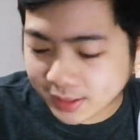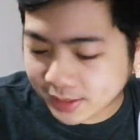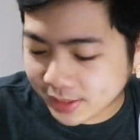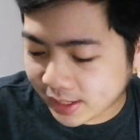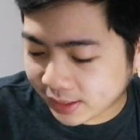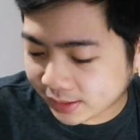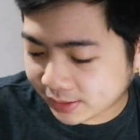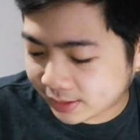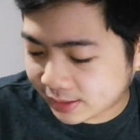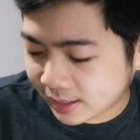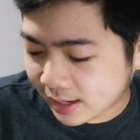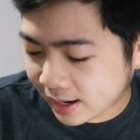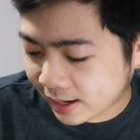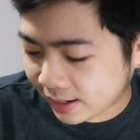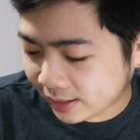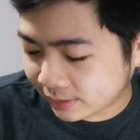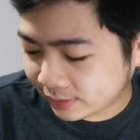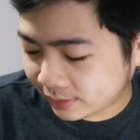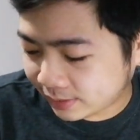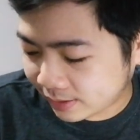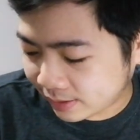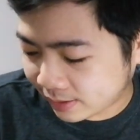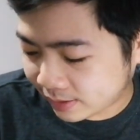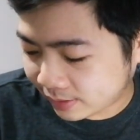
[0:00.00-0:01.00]
next
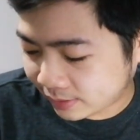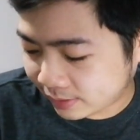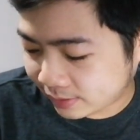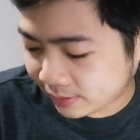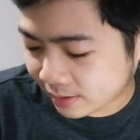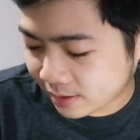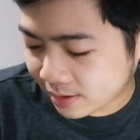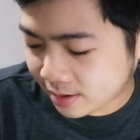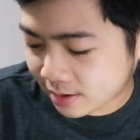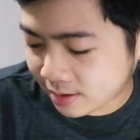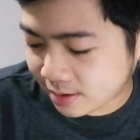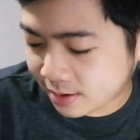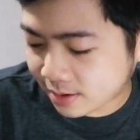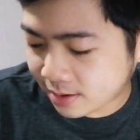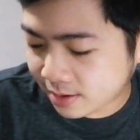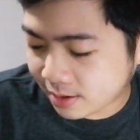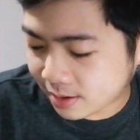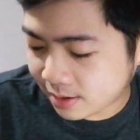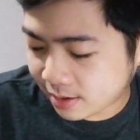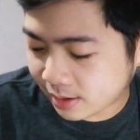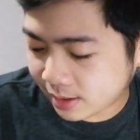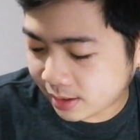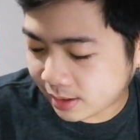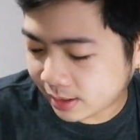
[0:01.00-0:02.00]
guys is
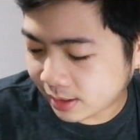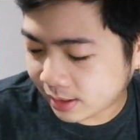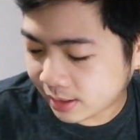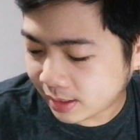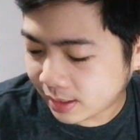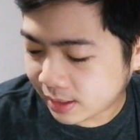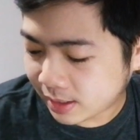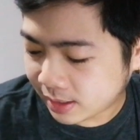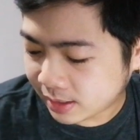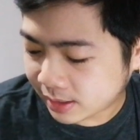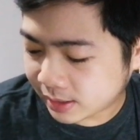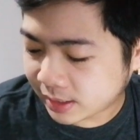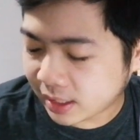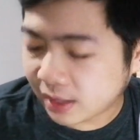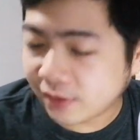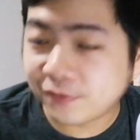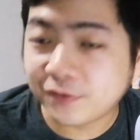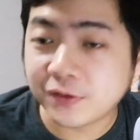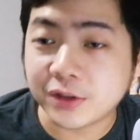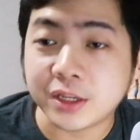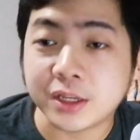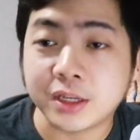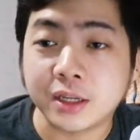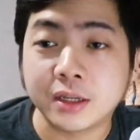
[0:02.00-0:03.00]

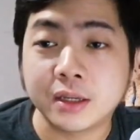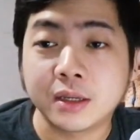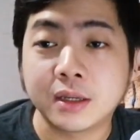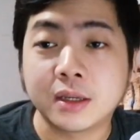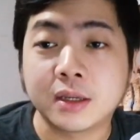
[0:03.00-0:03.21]
selfie,